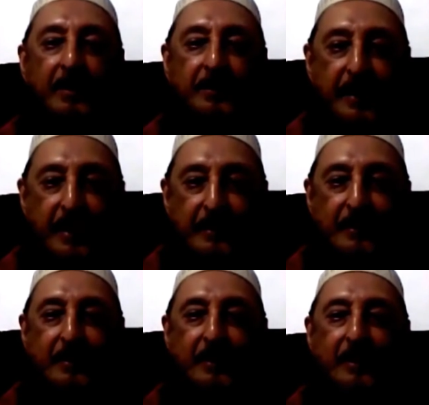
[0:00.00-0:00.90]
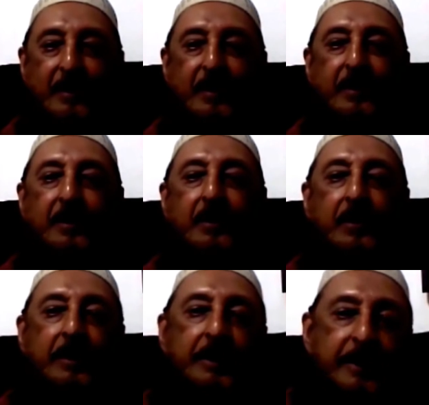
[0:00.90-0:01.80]
And then
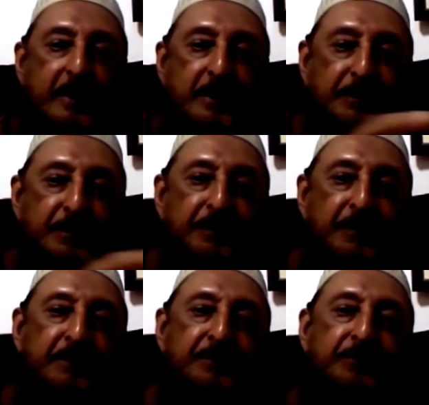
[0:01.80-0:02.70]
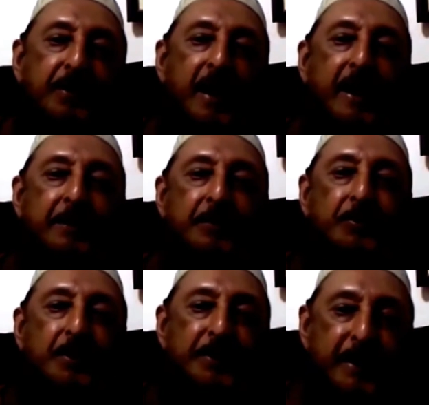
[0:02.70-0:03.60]
each of these
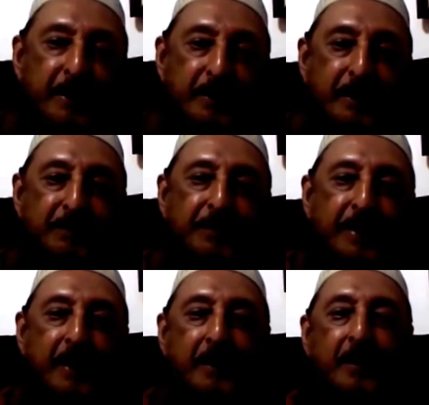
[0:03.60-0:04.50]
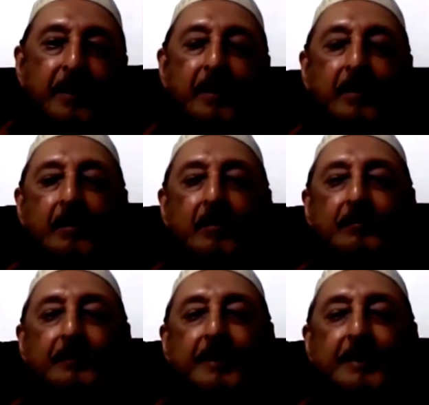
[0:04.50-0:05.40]
tribes will then give their
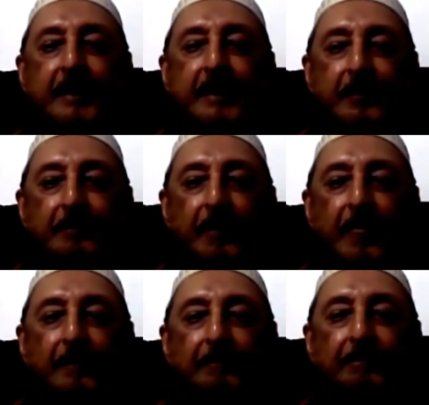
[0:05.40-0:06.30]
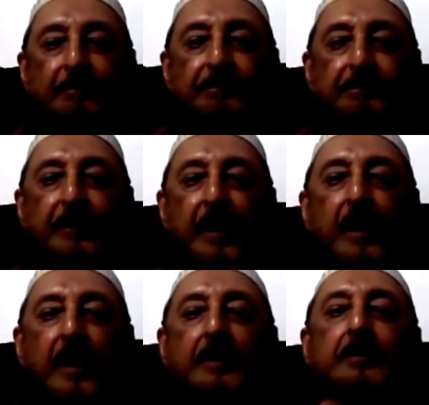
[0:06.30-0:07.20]
verdict,
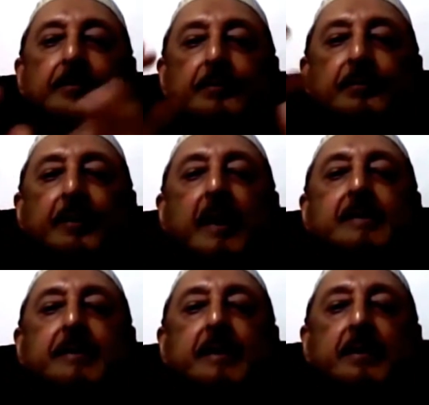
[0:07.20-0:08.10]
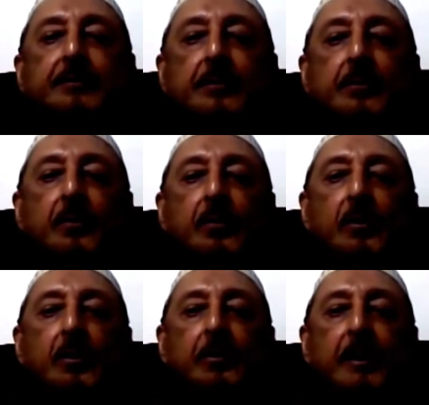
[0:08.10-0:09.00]
and the society as a
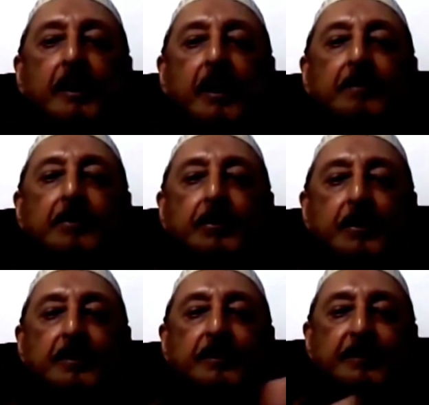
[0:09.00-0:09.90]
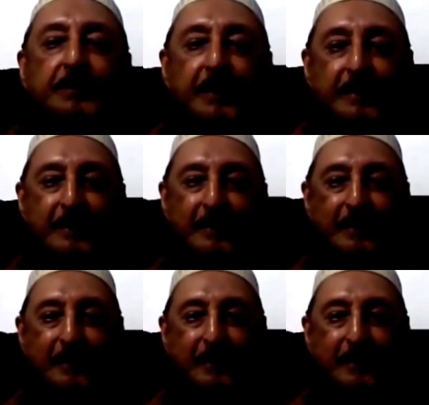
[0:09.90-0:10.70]
whole will come to a decision